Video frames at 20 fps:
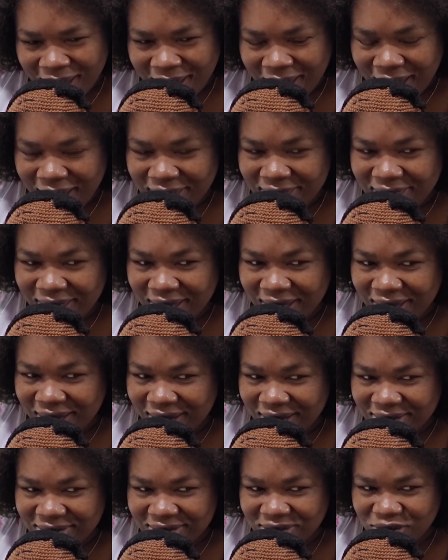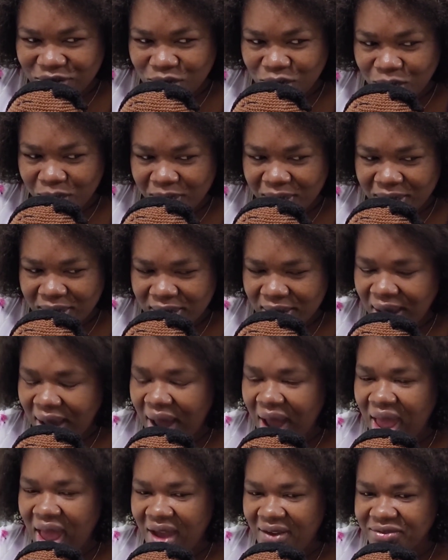And then I said, you know what?
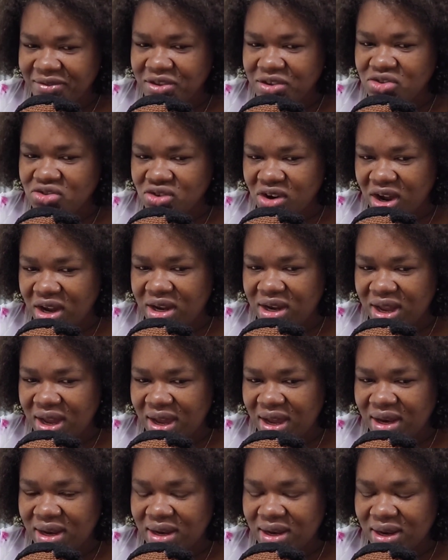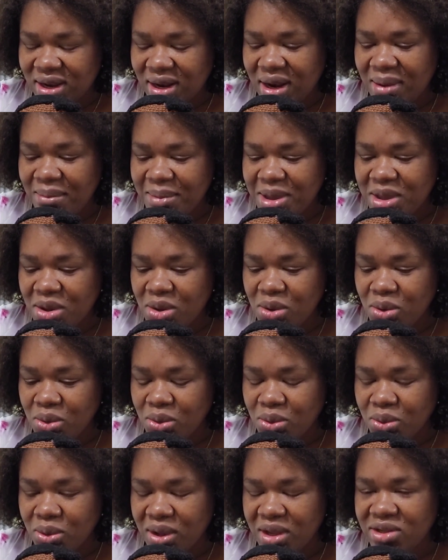I have to try that. Let me
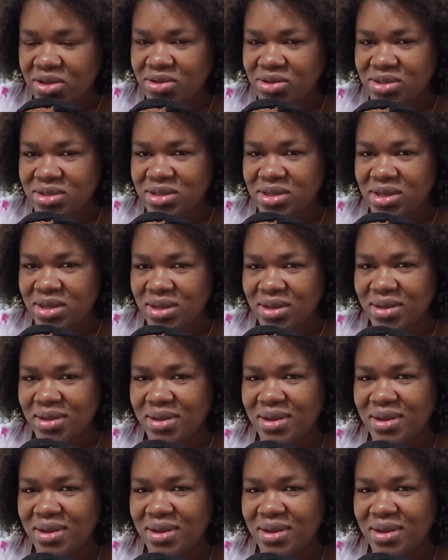go and see.